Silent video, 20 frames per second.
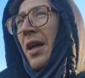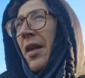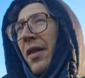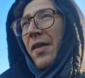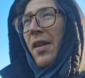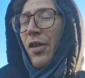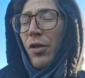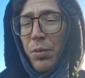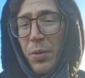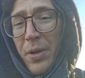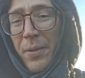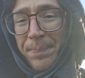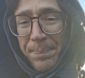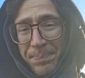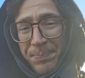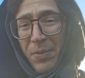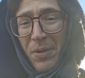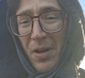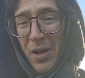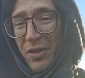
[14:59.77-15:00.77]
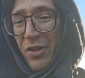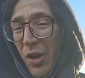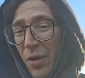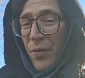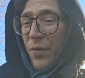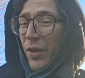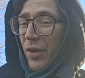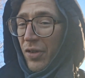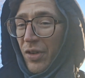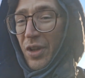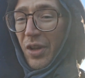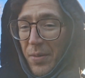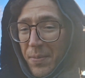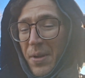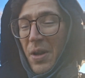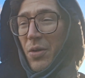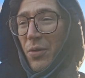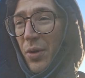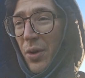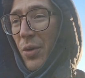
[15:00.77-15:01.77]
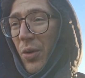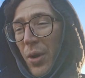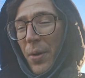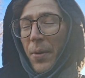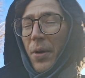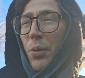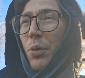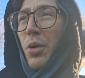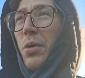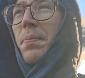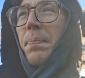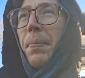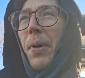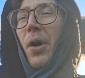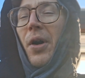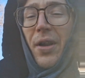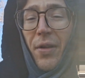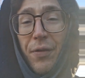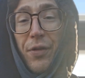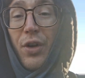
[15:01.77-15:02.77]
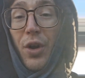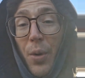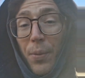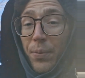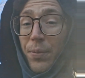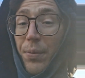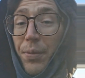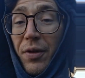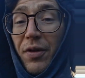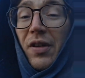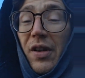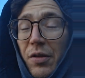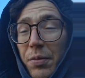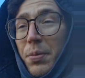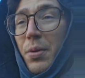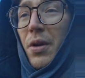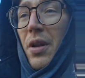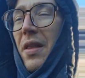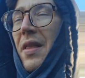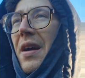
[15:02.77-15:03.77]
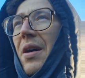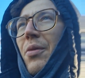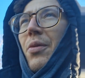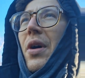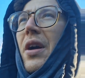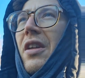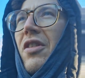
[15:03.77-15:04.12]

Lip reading: This one, I don't think it's going to be a real I wouldn't buy it for compliments, let's put it that way.